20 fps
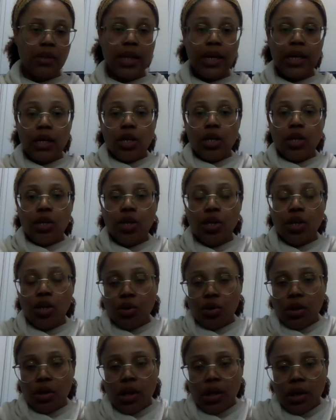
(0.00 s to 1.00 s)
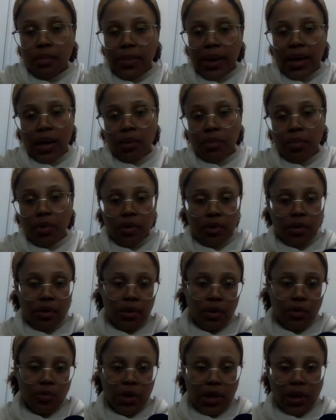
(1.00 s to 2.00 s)
like your little Bible
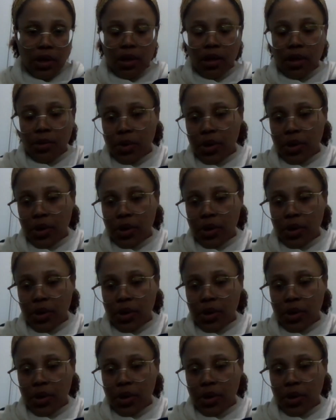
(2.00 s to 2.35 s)
with a